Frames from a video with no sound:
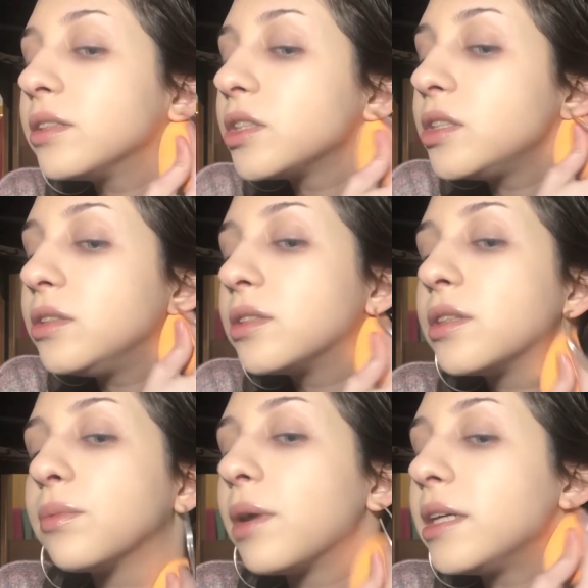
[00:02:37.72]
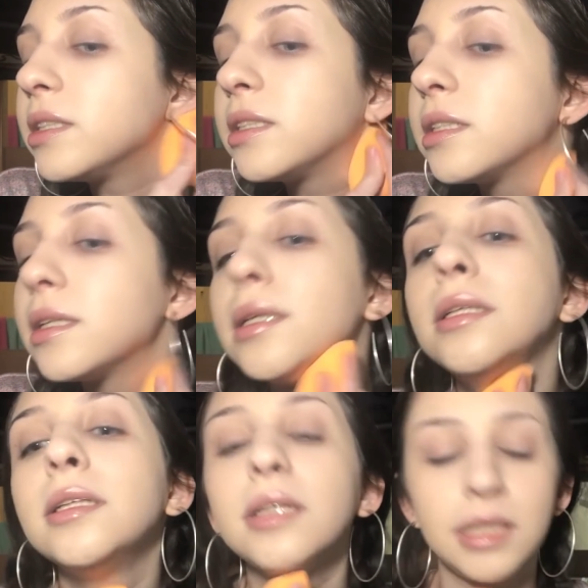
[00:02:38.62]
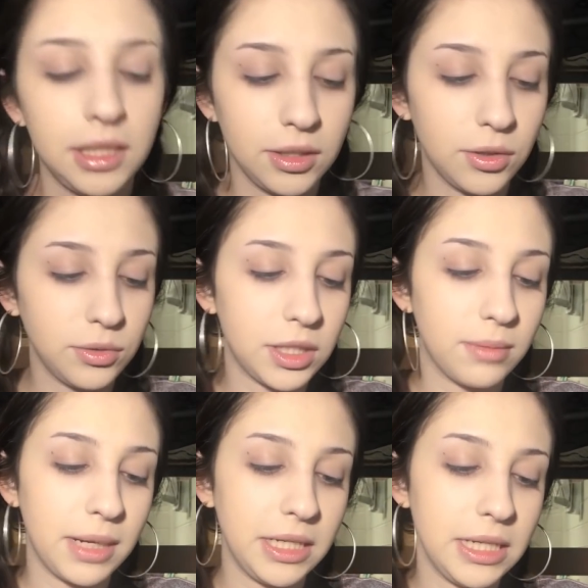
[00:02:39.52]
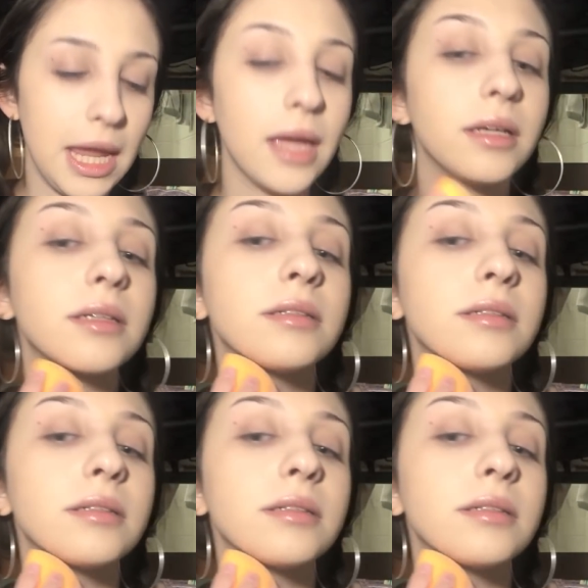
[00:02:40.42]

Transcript: I'll just use the rest and go down my neck.